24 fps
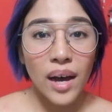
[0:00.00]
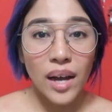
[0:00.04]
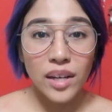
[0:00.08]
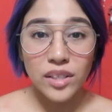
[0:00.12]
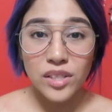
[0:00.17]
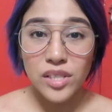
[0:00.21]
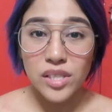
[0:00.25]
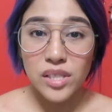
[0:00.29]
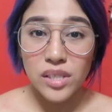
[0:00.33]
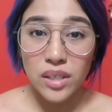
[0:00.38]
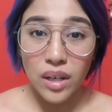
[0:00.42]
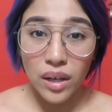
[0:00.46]

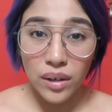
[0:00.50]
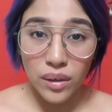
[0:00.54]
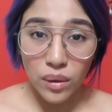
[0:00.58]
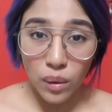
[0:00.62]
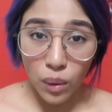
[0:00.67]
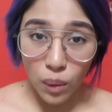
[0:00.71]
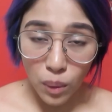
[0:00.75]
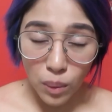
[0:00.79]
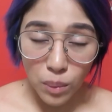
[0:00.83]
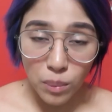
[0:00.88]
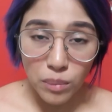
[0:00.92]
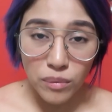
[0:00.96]
I just got
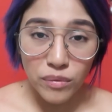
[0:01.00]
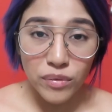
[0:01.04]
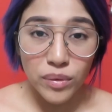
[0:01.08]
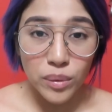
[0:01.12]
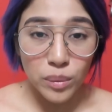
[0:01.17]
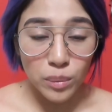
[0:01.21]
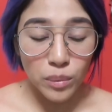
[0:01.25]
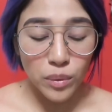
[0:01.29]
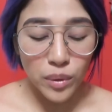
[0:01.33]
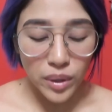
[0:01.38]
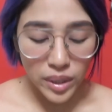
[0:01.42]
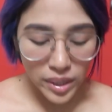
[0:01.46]
home
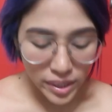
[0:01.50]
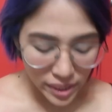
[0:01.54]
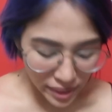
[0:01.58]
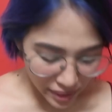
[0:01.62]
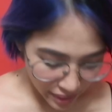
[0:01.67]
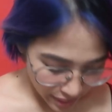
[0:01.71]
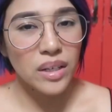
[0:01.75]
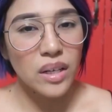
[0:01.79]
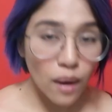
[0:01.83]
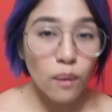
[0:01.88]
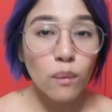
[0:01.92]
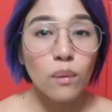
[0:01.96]
from work.
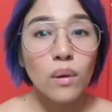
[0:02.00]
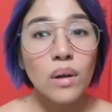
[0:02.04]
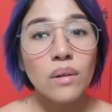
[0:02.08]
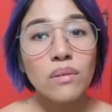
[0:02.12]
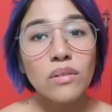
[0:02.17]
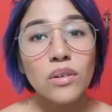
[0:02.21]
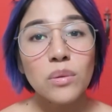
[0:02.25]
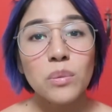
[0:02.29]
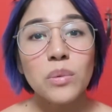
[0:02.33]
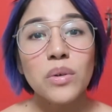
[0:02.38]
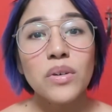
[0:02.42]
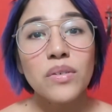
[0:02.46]
I
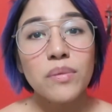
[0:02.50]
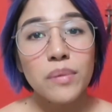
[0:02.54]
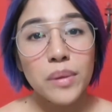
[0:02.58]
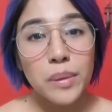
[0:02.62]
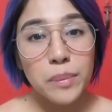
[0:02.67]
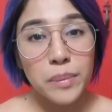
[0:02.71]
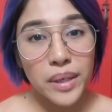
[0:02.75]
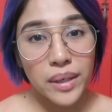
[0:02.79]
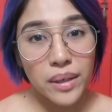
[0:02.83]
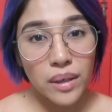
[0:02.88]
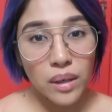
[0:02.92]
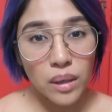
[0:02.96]
will remove my
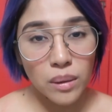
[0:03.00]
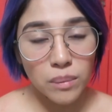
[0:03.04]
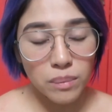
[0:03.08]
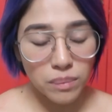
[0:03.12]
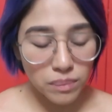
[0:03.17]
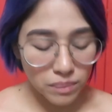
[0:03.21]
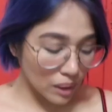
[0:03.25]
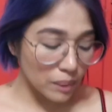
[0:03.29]
makeup.